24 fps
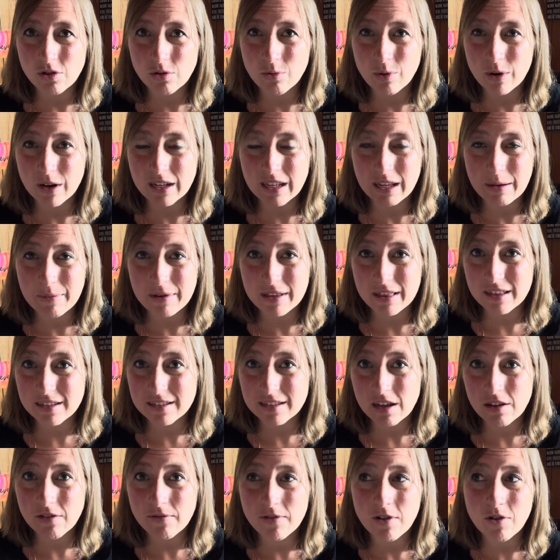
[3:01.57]
quickly. I mean, the
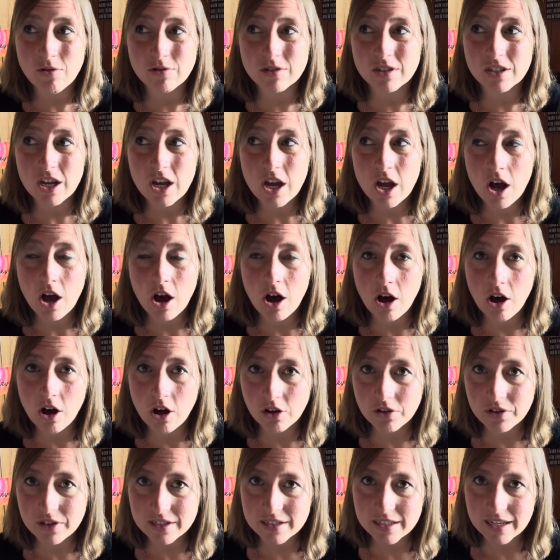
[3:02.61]
cell phones,
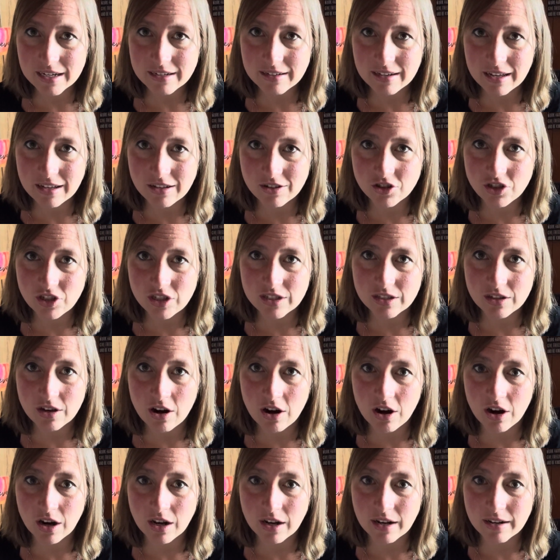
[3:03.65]
all these technologies
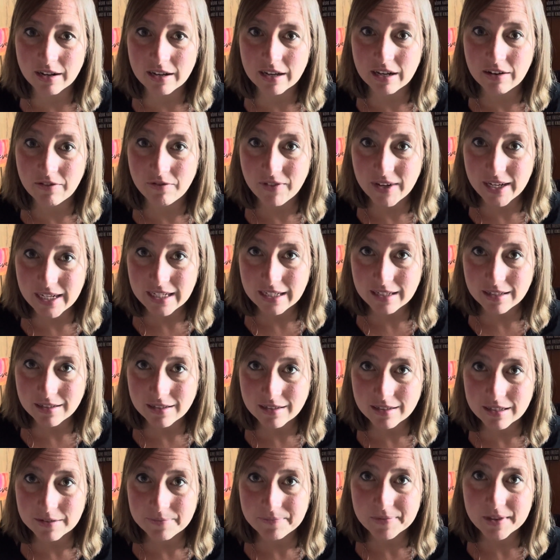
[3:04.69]
are a
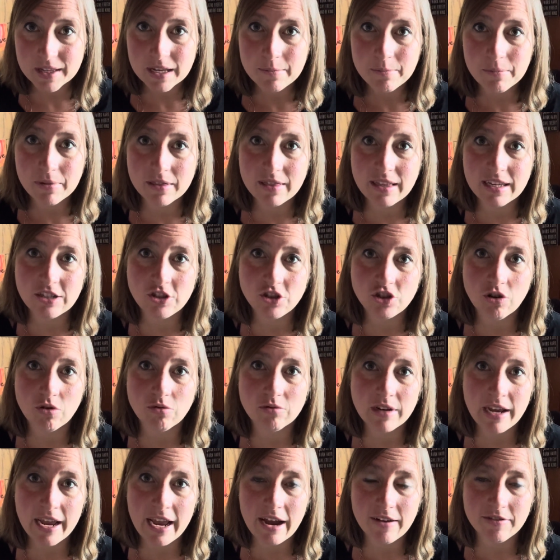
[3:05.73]
convenience, but they don't
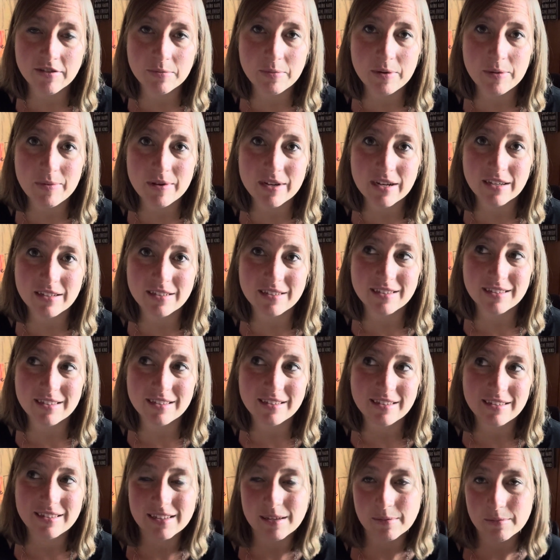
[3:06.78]
have to be, because
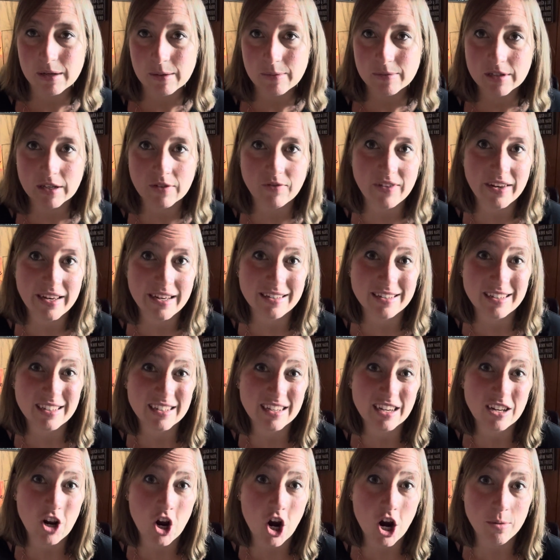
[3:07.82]
sometimes conveniences
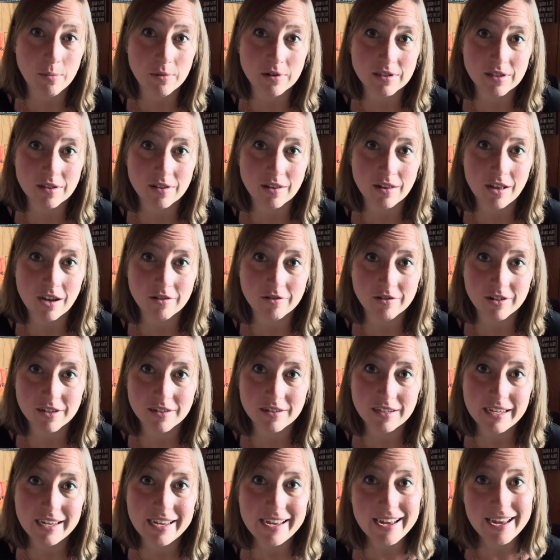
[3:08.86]
can harm us in the long run.
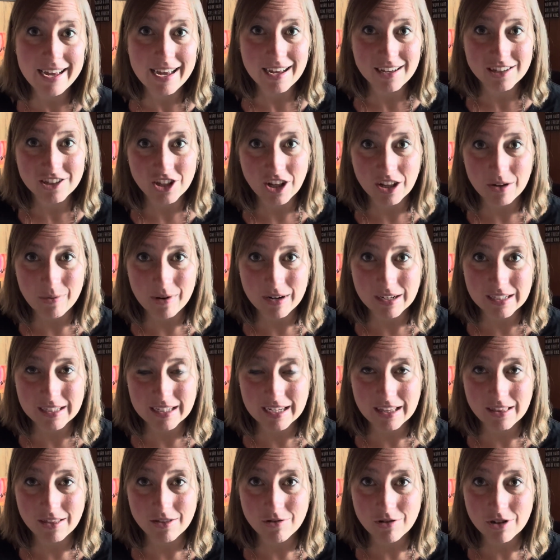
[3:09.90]
That's all I wanted to
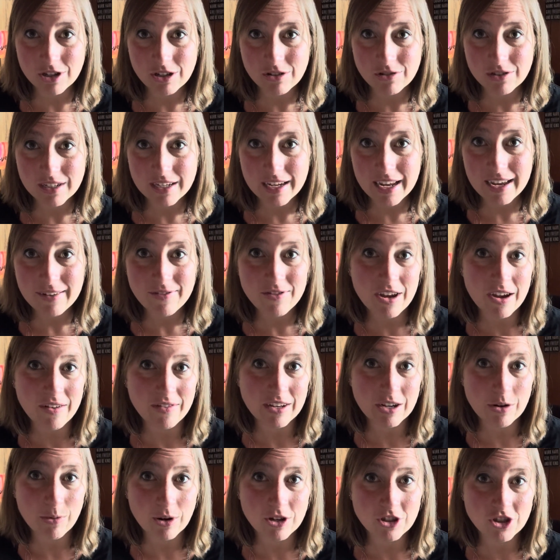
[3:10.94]
get through to you today. If you have
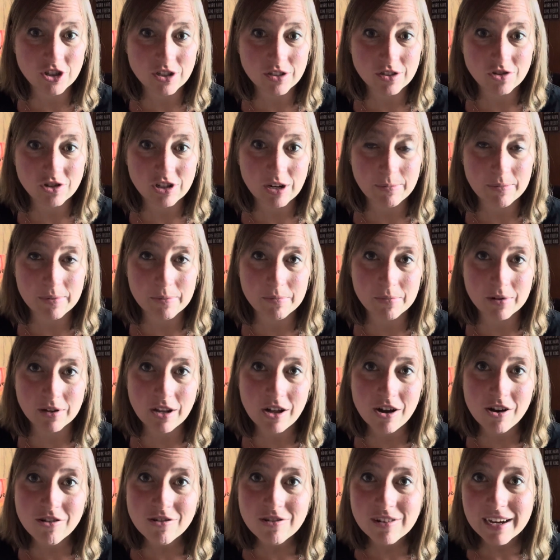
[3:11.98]
any questions, drop them
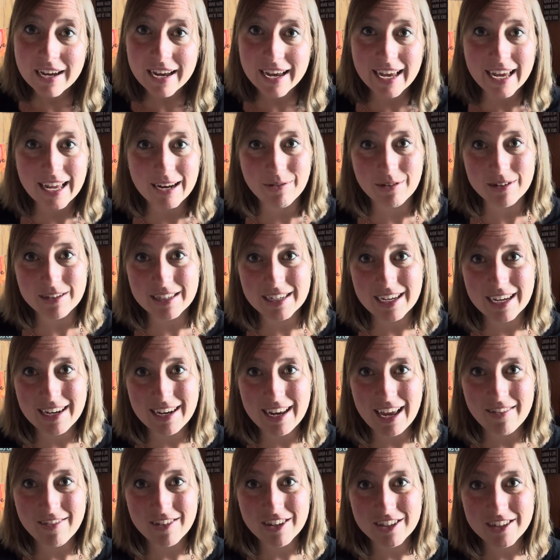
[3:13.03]
below. And once again,
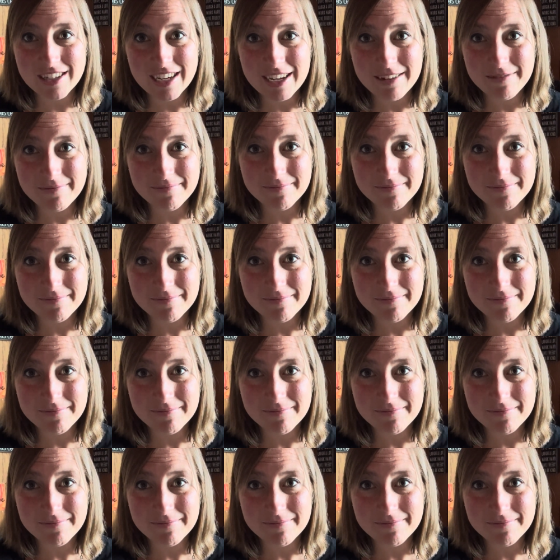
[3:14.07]
have a good day.